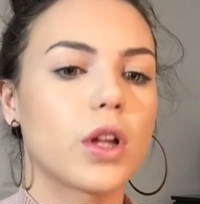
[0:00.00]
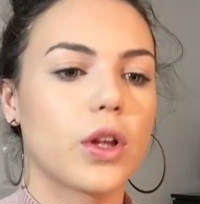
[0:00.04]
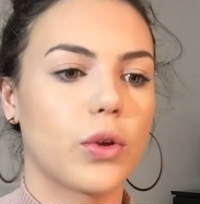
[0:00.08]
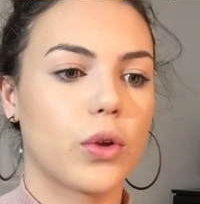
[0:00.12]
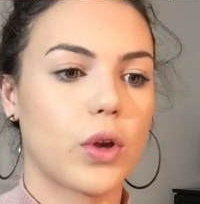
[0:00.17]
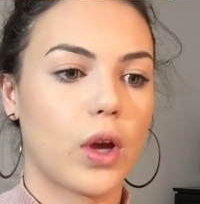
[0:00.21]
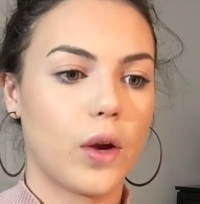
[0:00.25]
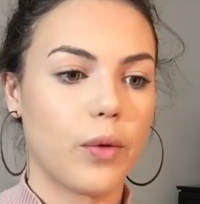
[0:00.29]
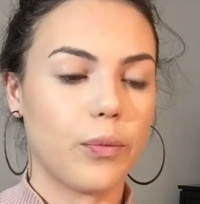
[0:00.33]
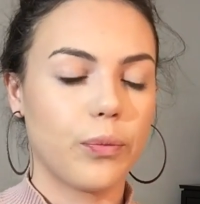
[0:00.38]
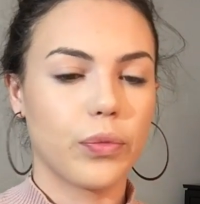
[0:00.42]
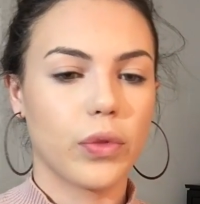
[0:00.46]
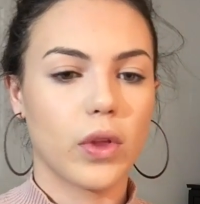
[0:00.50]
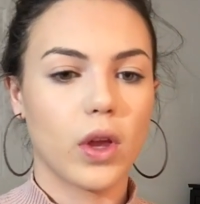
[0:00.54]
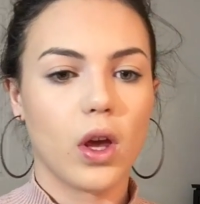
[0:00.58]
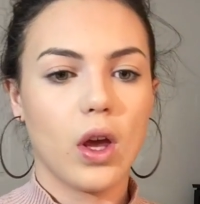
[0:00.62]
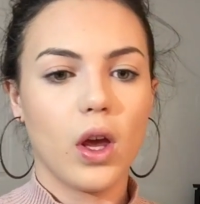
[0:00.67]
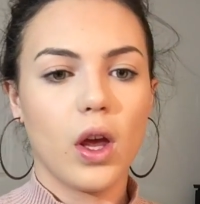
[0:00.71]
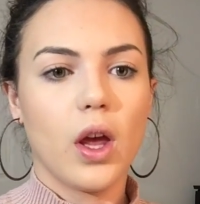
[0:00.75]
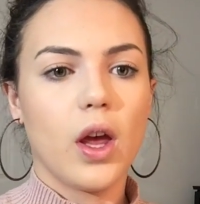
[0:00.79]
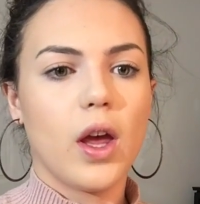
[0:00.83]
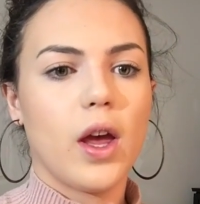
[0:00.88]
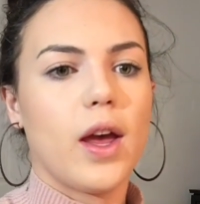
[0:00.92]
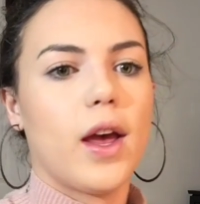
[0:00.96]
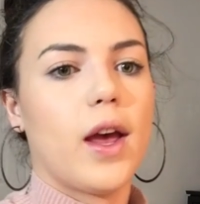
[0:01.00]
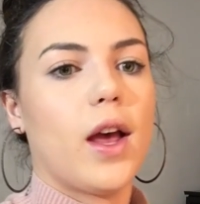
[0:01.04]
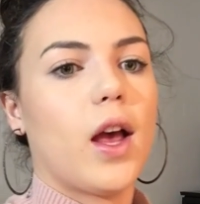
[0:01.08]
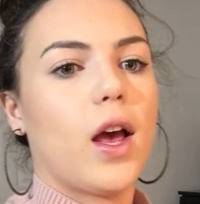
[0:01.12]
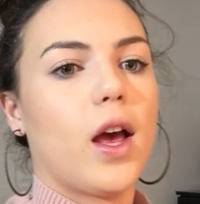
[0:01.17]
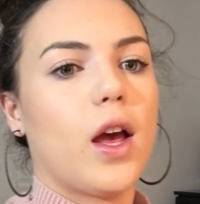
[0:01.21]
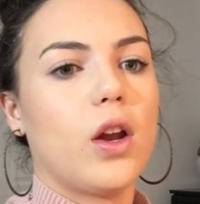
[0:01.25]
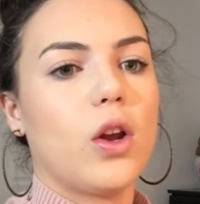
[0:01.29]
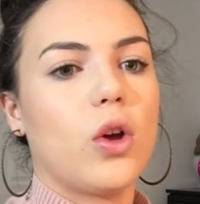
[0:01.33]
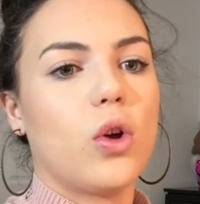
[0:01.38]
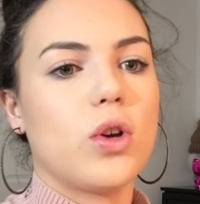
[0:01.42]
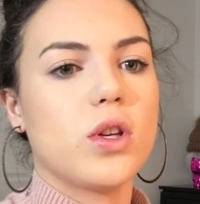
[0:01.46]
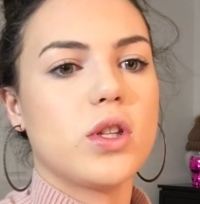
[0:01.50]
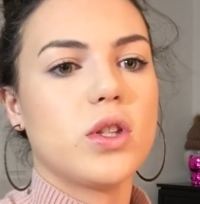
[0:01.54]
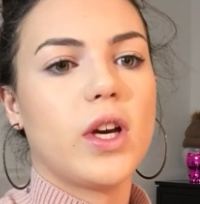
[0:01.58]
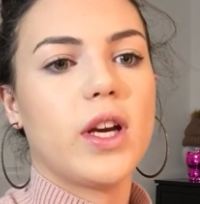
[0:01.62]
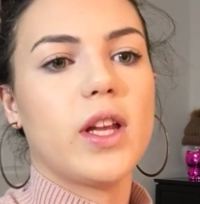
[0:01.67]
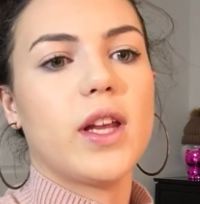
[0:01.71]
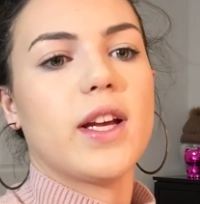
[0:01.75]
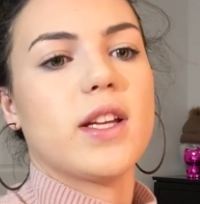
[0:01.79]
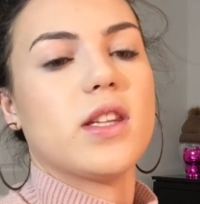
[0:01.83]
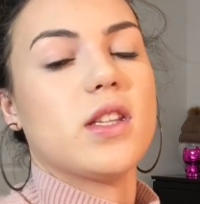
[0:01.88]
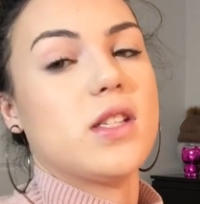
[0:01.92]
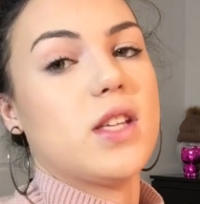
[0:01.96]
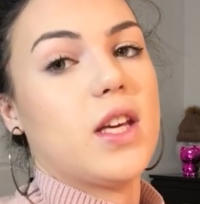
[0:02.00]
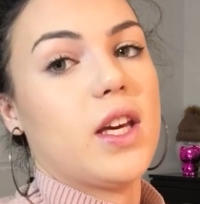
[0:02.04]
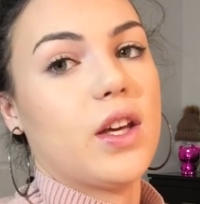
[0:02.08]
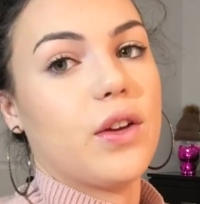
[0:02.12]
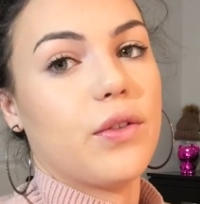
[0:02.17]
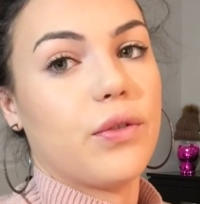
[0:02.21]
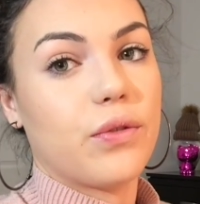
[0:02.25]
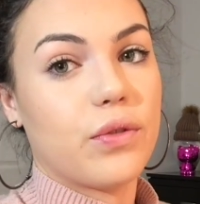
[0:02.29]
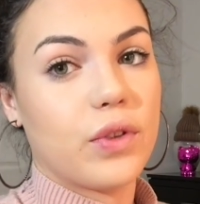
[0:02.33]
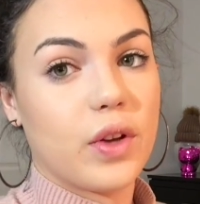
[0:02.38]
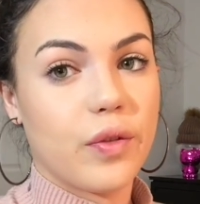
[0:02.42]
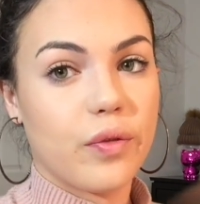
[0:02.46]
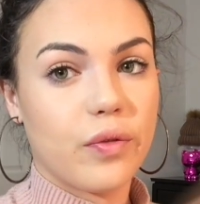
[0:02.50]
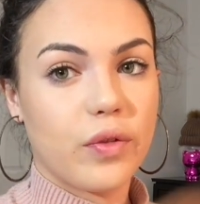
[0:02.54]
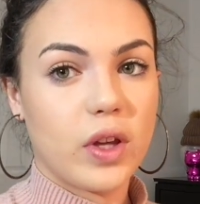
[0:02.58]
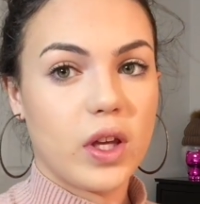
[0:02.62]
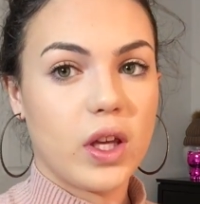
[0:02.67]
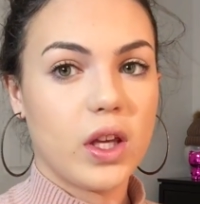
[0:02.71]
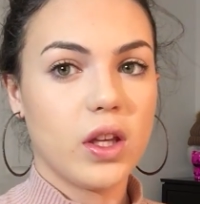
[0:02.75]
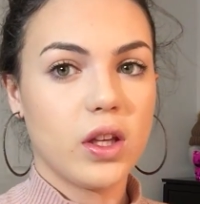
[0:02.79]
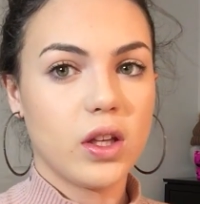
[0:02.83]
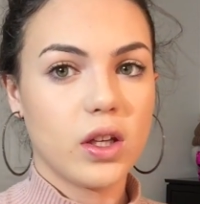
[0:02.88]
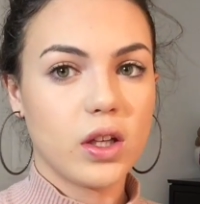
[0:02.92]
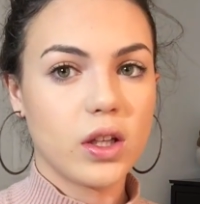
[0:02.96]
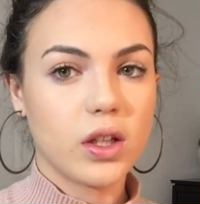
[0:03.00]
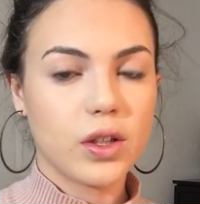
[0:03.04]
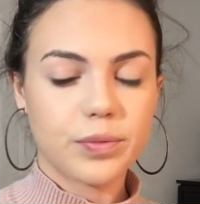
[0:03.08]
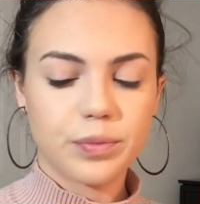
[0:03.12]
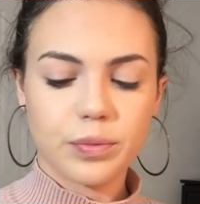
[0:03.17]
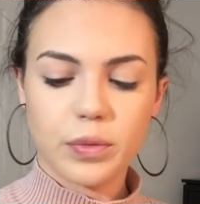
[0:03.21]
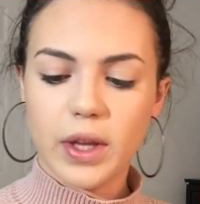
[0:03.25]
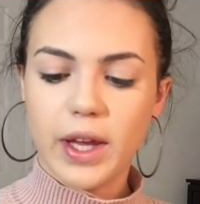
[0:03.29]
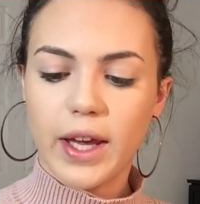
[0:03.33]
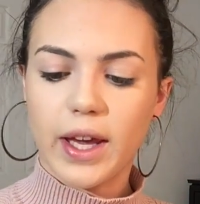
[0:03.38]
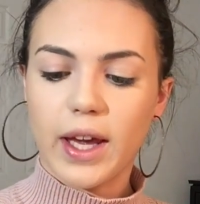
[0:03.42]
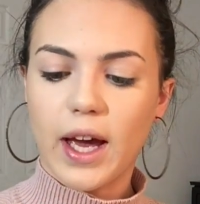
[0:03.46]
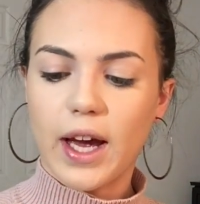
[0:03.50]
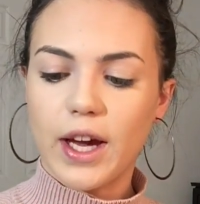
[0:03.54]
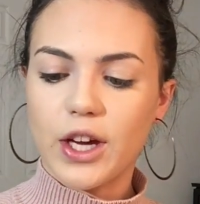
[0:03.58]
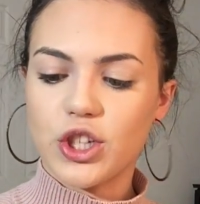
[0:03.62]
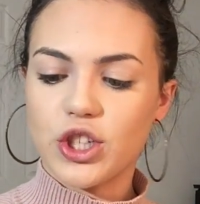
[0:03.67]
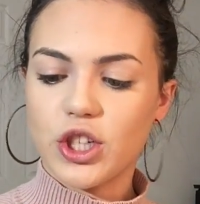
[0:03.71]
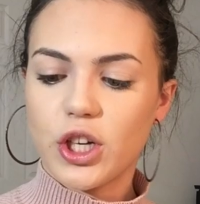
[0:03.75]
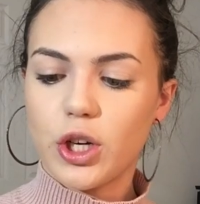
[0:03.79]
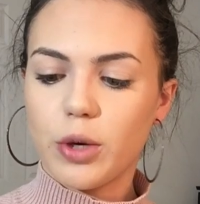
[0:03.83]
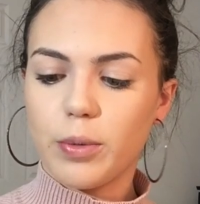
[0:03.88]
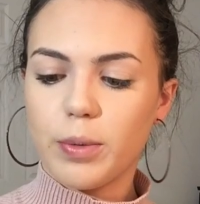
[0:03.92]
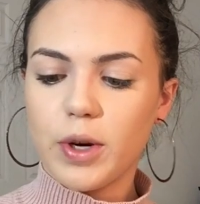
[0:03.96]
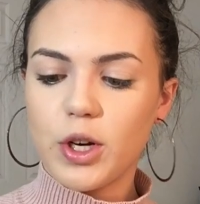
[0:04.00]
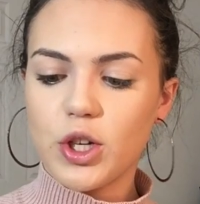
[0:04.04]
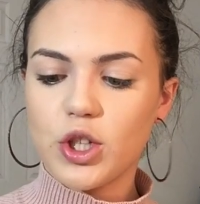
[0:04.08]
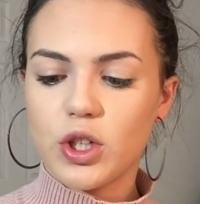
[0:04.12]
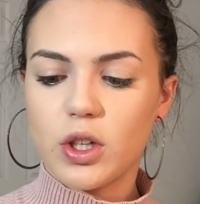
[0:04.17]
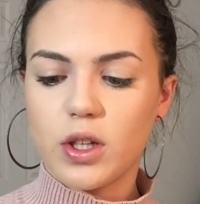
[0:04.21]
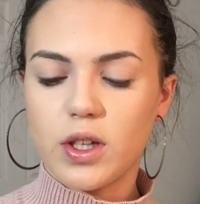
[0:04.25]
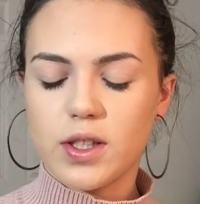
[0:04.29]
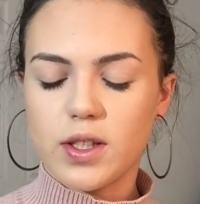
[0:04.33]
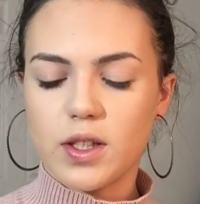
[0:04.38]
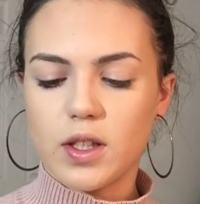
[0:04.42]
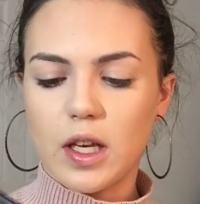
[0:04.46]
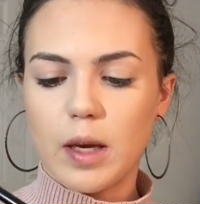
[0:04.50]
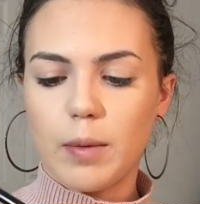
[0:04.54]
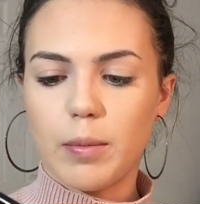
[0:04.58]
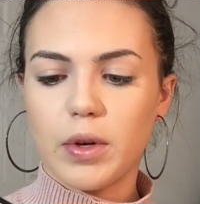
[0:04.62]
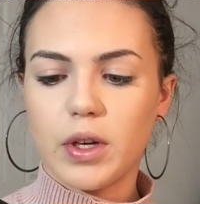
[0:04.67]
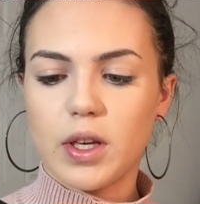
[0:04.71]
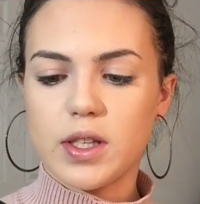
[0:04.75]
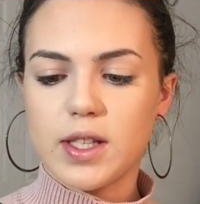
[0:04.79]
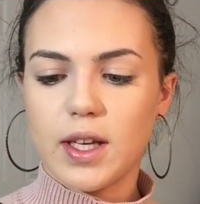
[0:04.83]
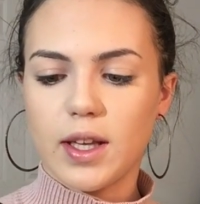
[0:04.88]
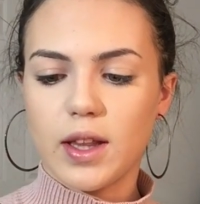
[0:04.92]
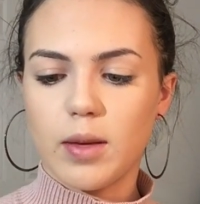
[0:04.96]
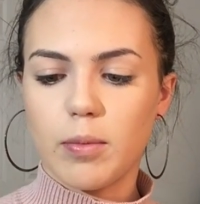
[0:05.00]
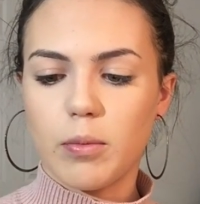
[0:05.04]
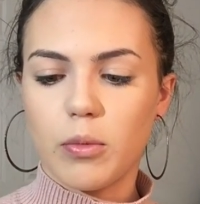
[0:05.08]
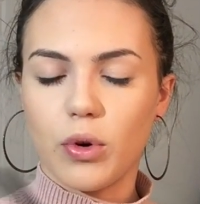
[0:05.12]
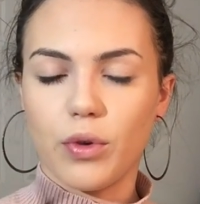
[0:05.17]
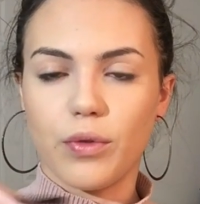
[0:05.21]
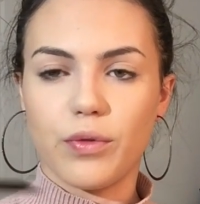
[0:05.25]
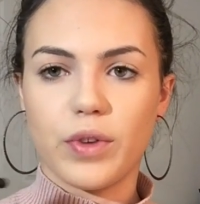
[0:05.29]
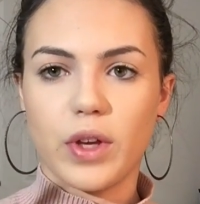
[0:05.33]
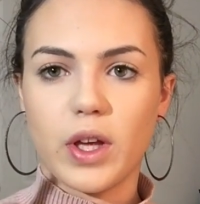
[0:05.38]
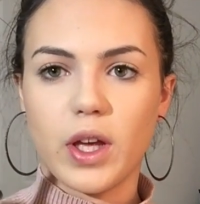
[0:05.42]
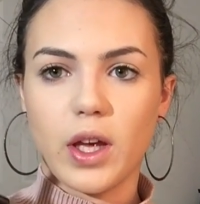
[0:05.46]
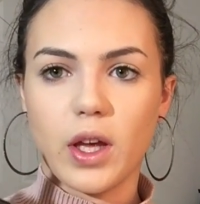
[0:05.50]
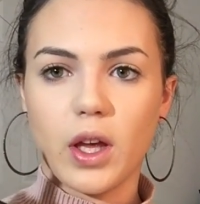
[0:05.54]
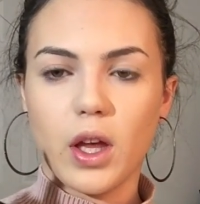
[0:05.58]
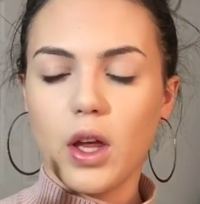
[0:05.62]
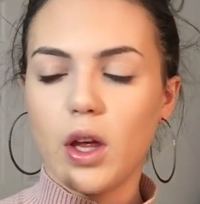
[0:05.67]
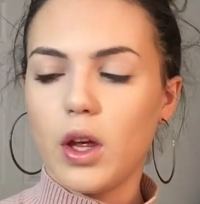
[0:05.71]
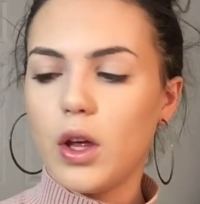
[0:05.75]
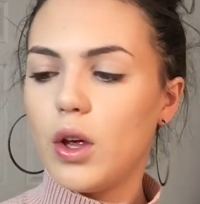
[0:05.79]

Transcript: Okay. And also I like to take a fluffy like eyeshadow brush, and this I'm going to take the Morphe